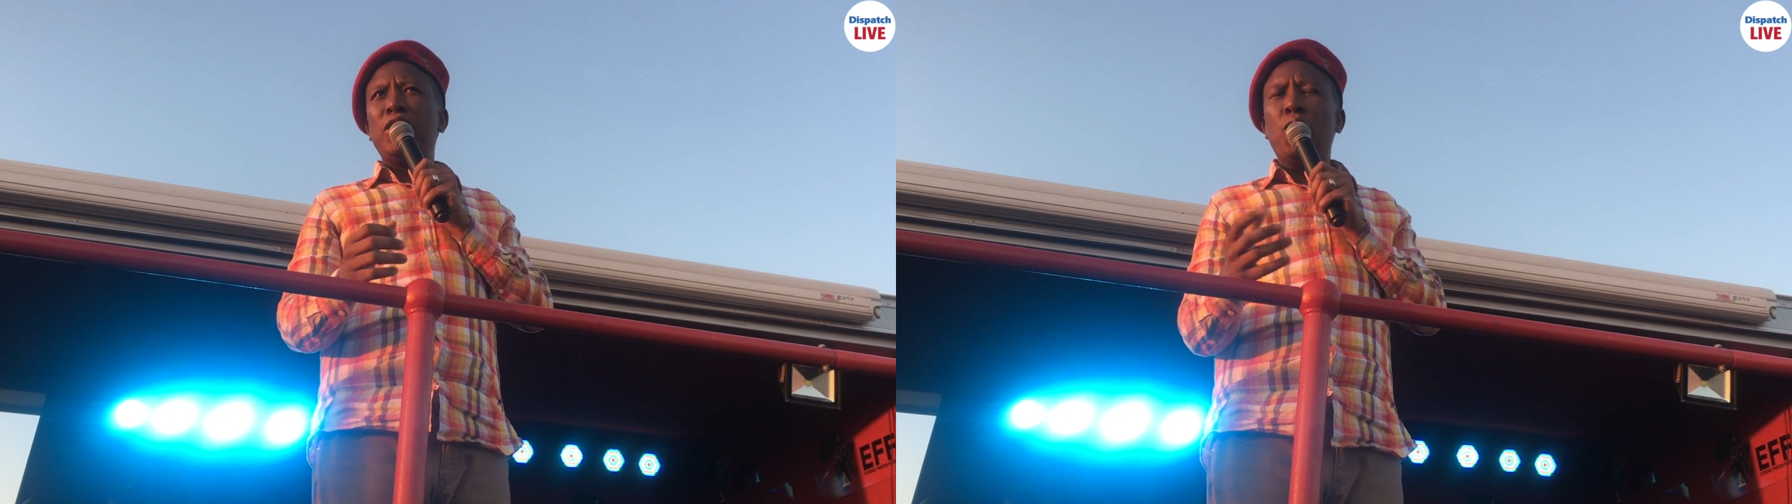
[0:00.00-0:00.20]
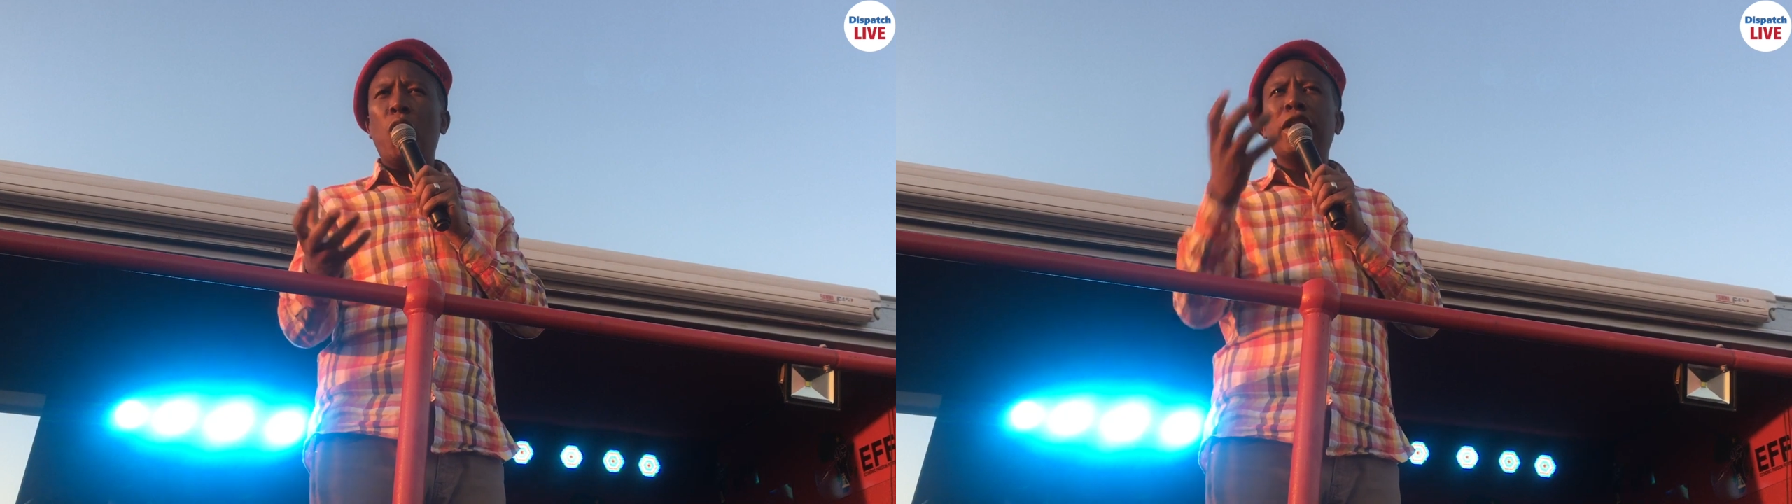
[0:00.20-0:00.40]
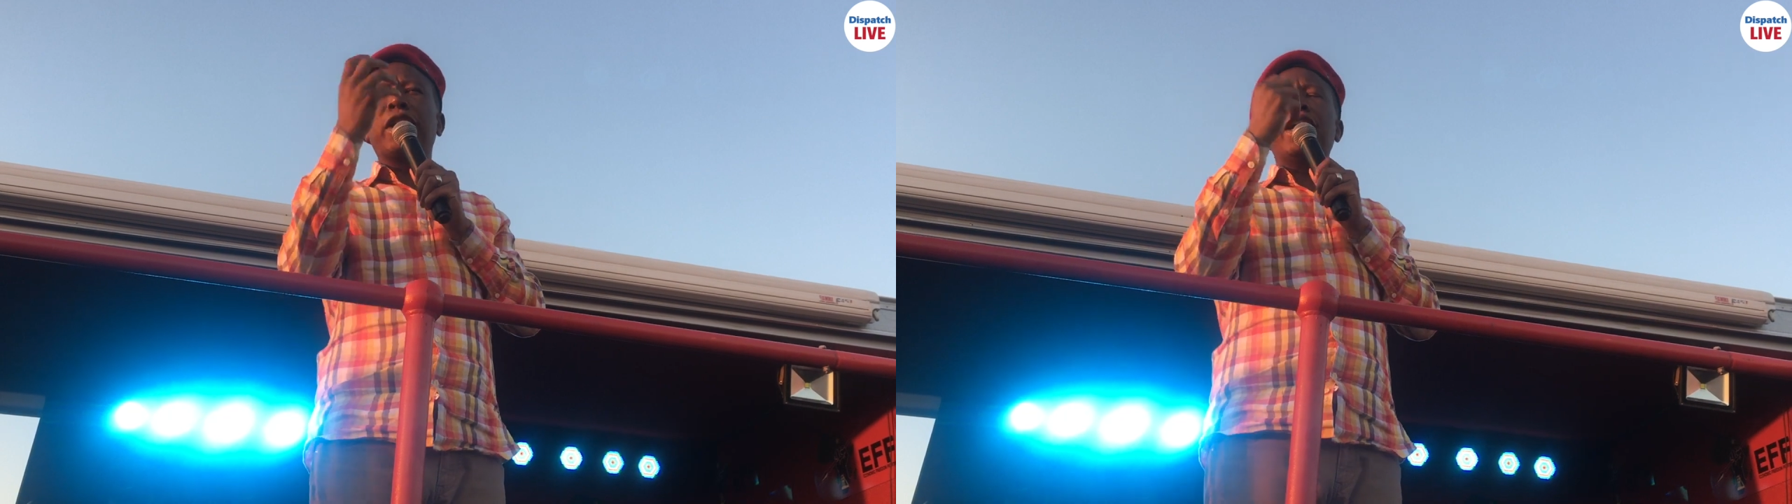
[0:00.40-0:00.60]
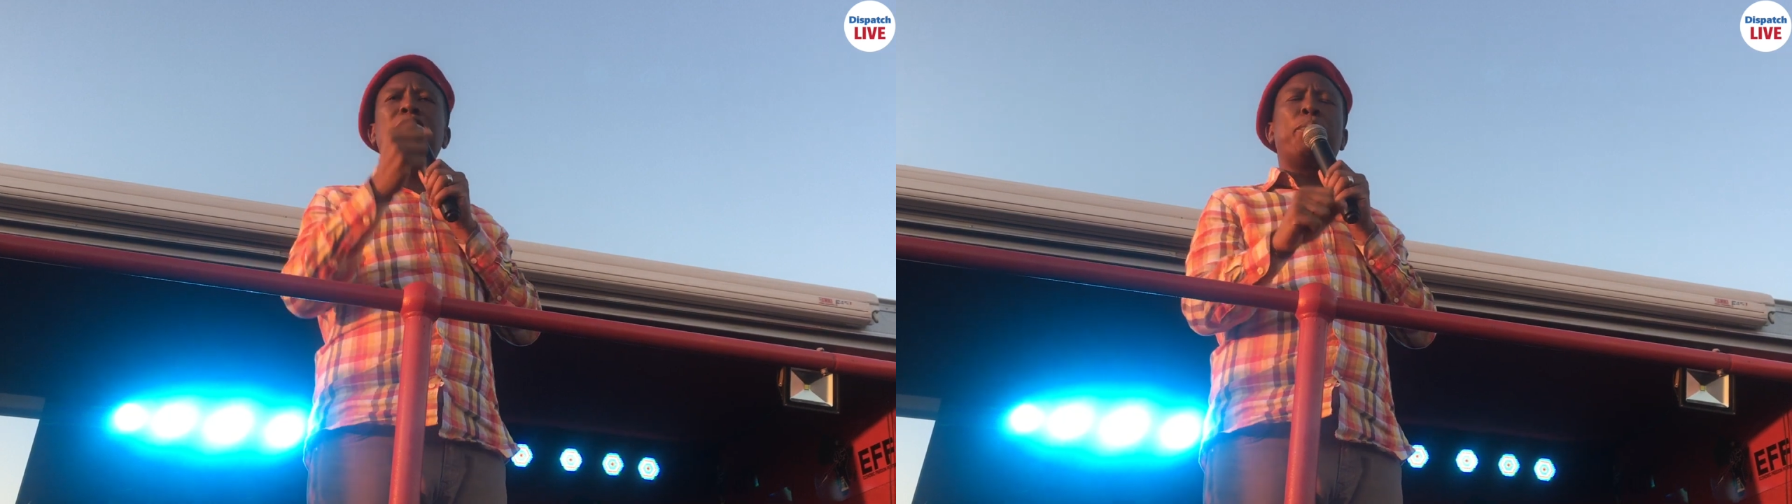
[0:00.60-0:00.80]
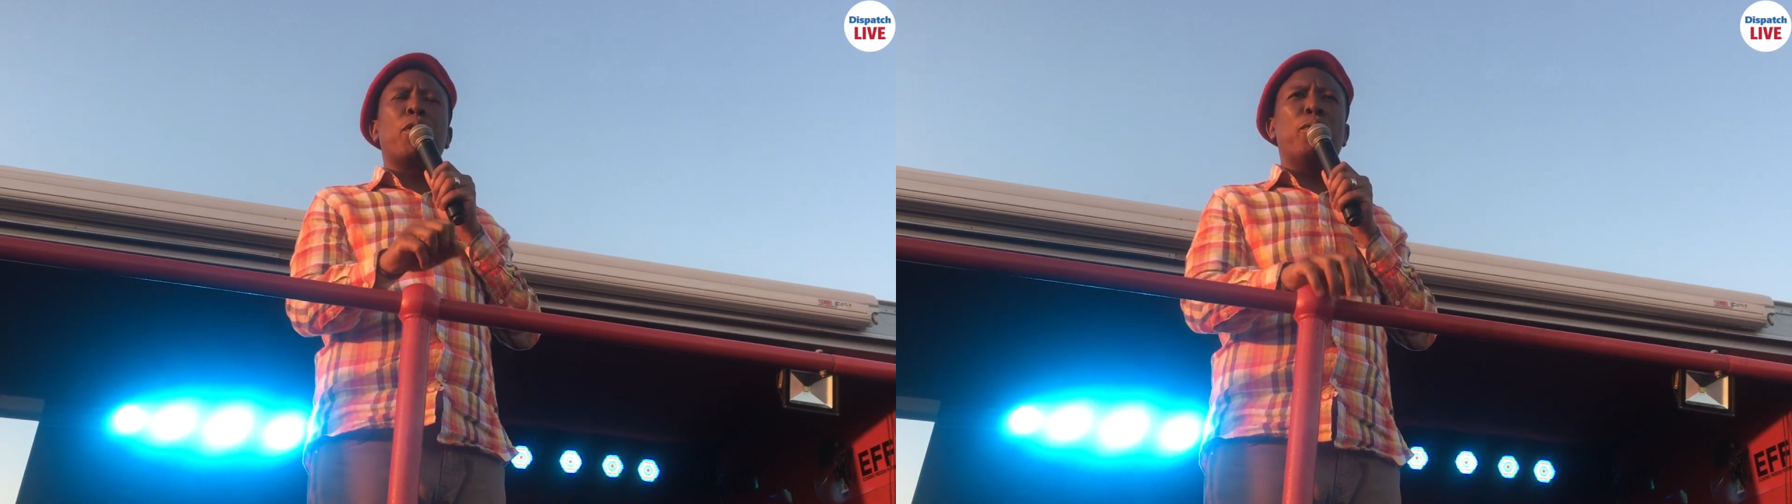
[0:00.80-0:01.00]
you won't
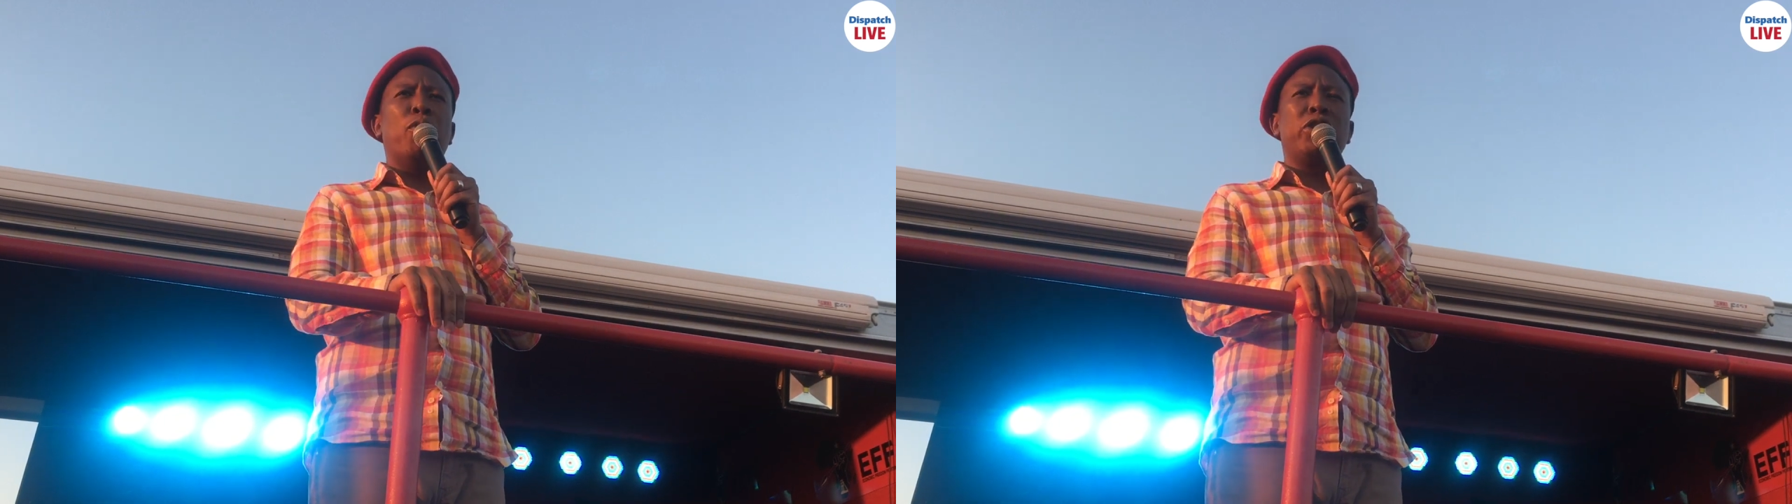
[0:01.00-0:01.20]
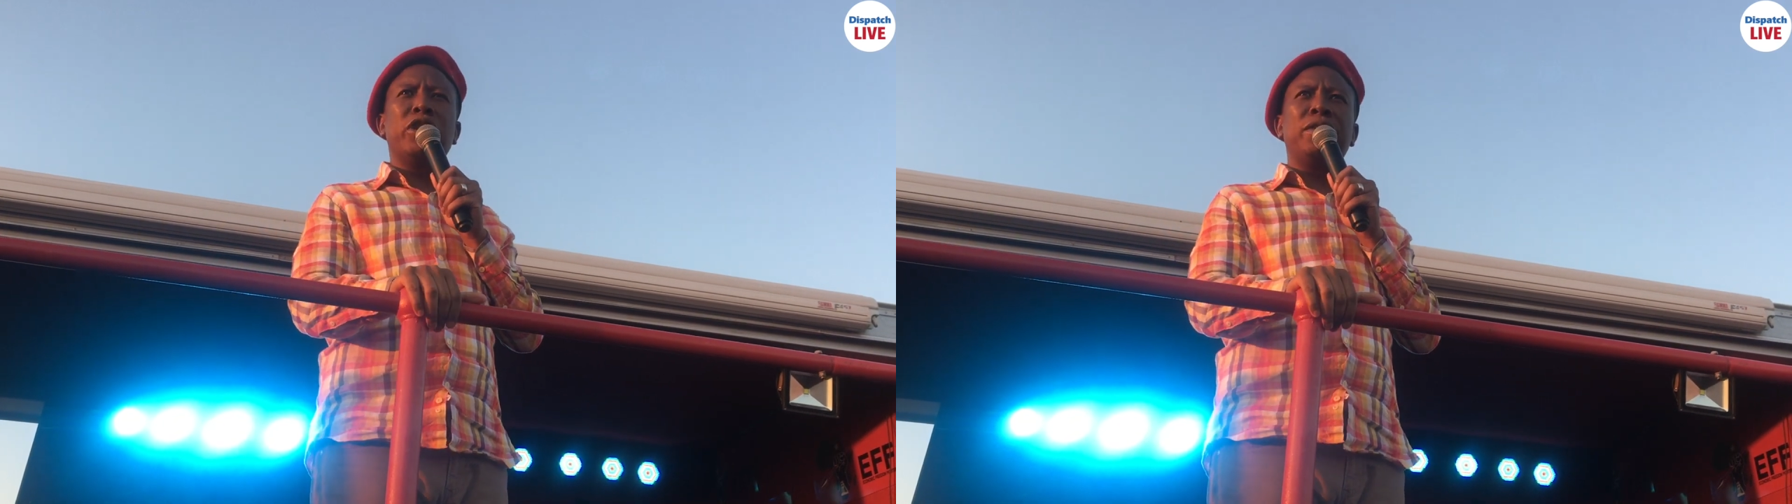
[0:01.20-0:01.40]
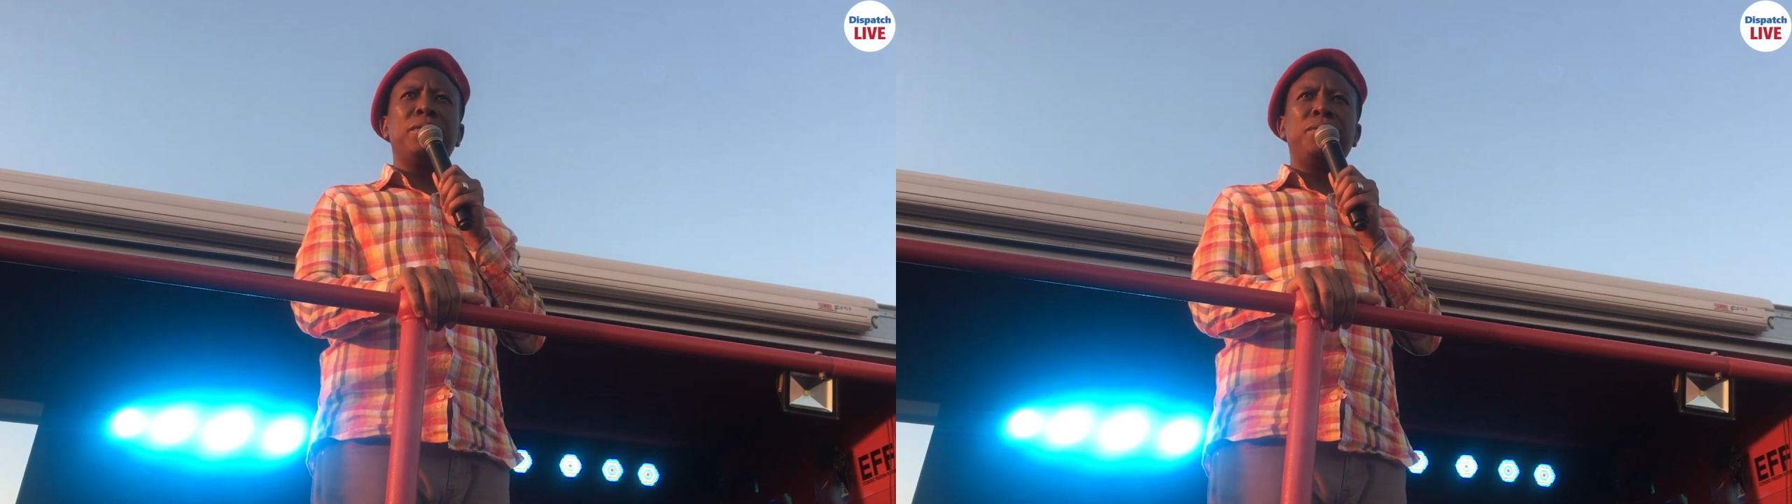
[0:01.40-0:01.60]
get a promotion.